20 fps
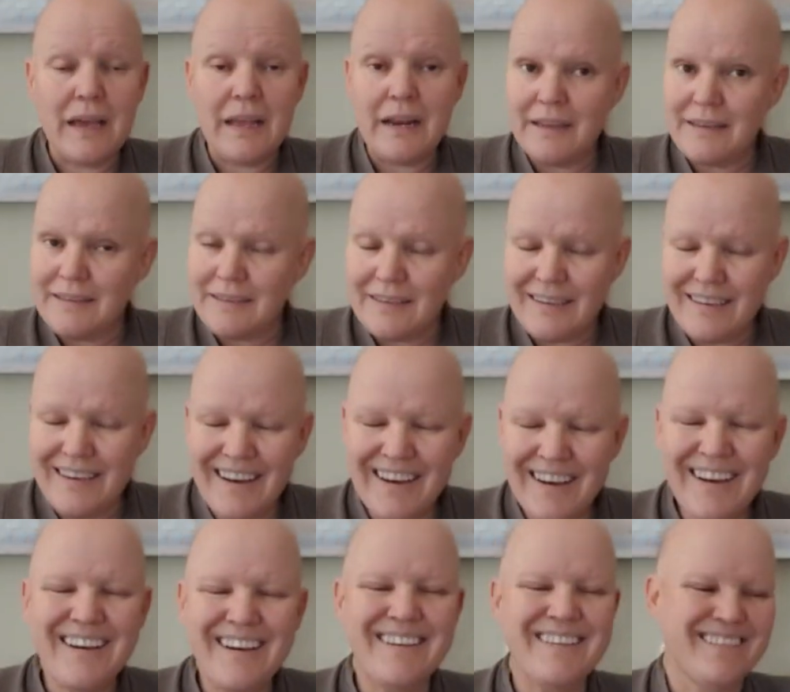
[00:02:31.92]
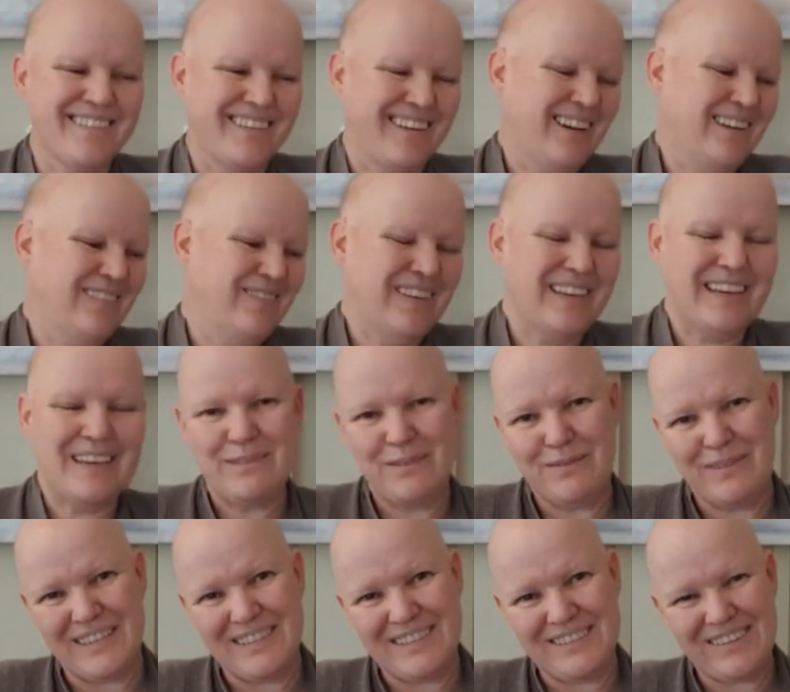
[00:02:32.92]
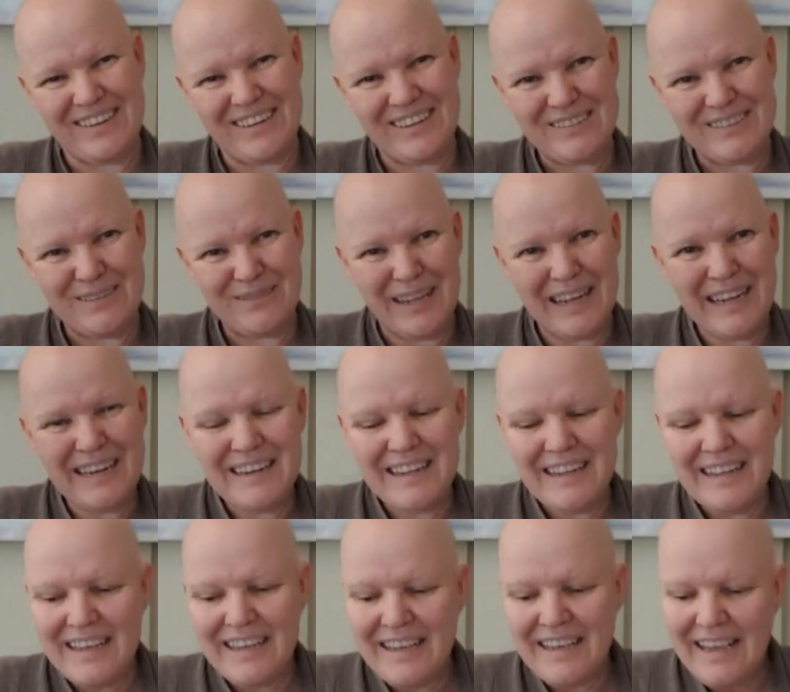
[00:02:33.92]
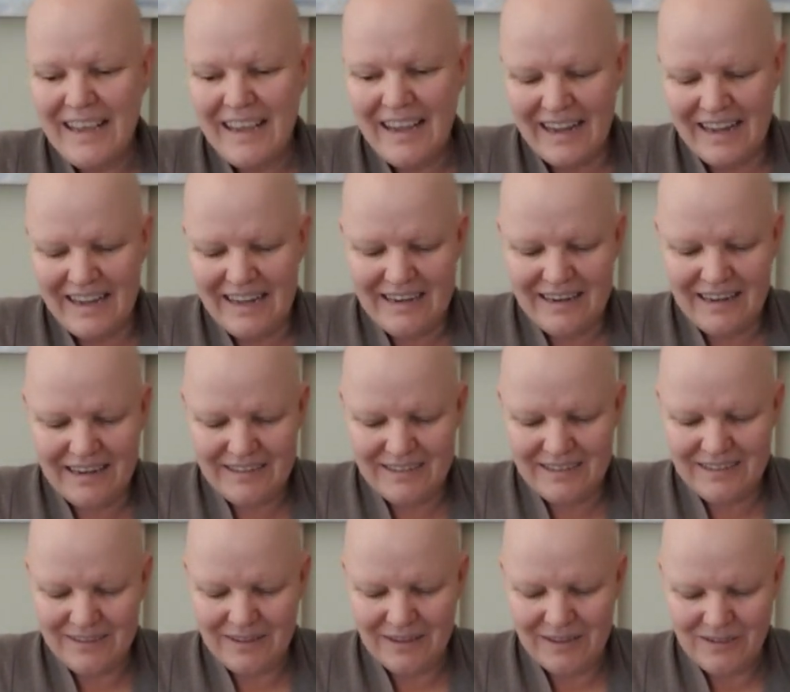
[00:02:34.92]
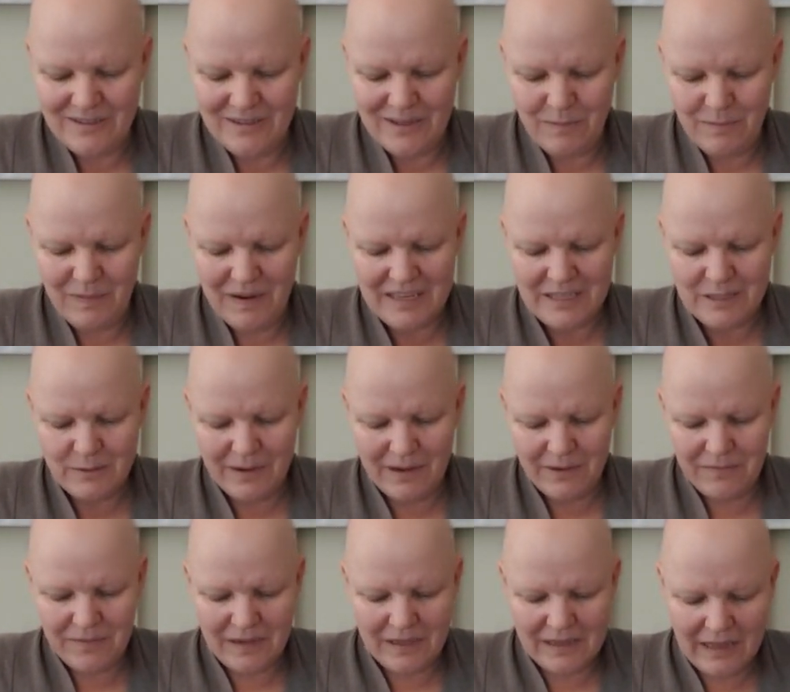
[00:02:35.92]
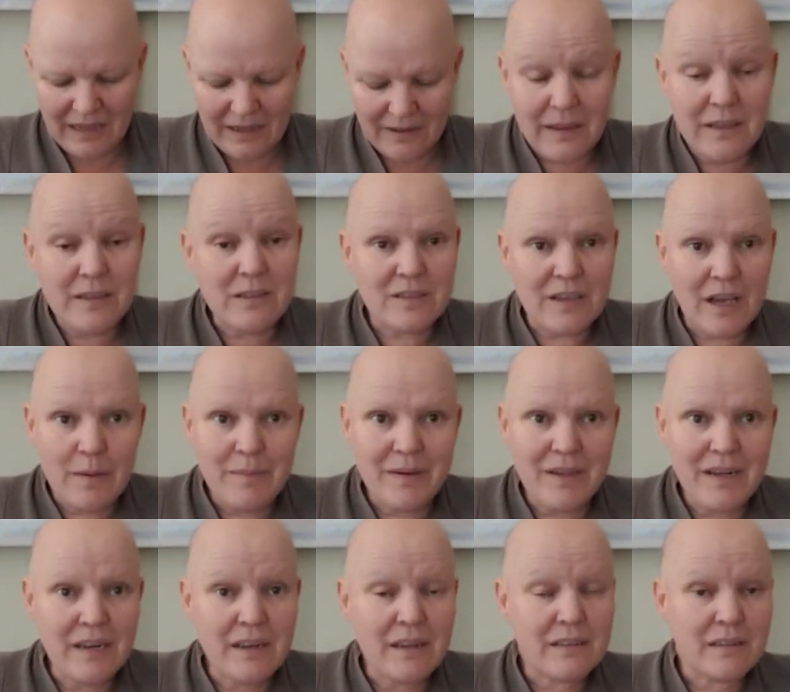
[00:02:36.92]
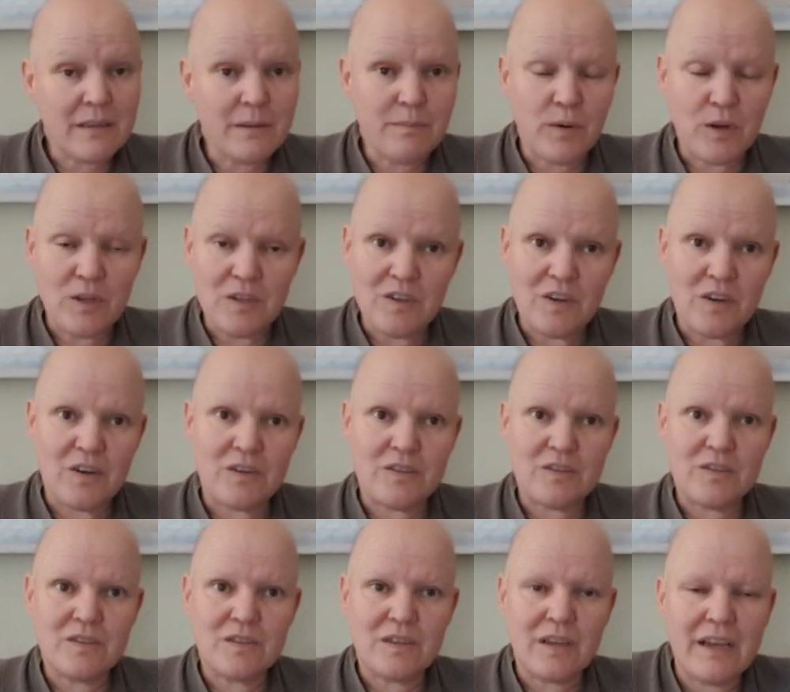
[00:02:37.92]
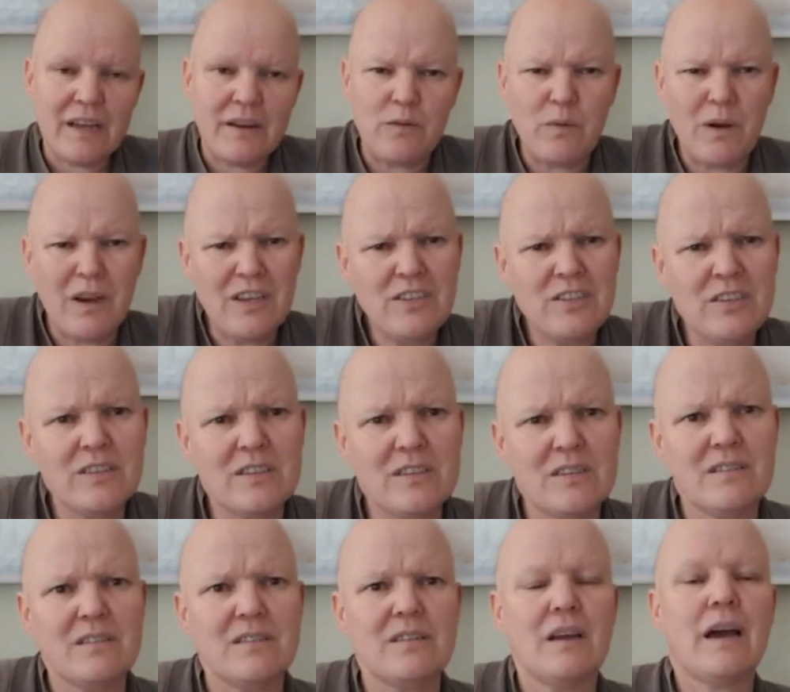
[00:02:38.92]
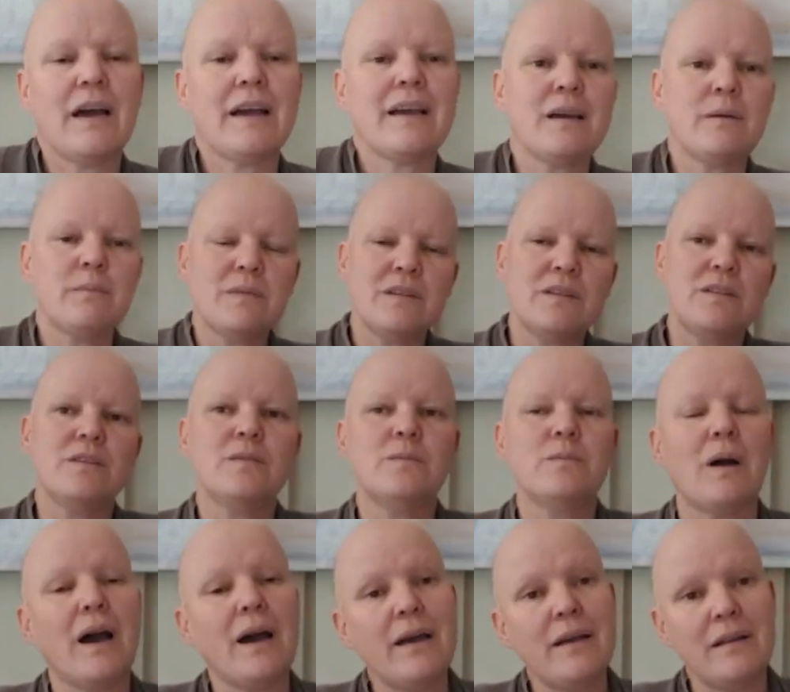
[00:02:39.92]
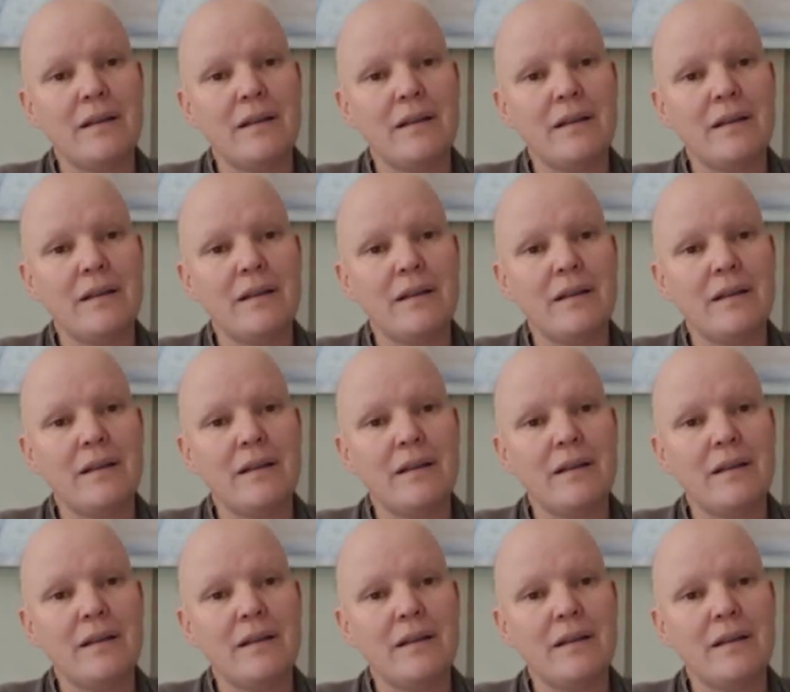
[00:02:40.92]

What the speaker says: editing. I think everybody struggles with that. And I just got to a place where I felt like there's so many knitting podcasts, and why should I come and do